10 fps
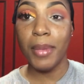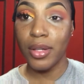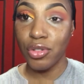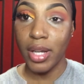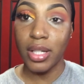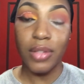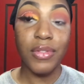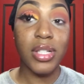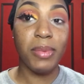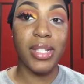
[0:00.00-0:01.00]
I try to
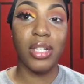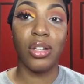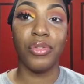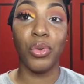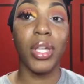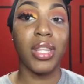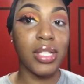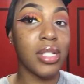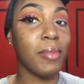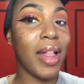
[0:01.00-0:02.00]
convince myself, okay,
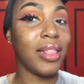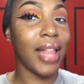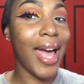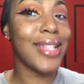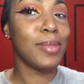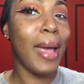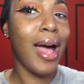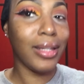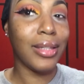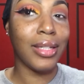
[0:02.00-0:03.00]
this is my last
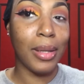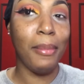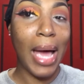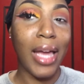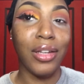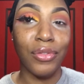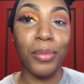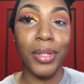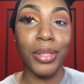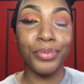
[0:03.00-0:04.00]
palette that I'm buying
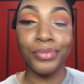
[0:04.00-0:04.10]
from them,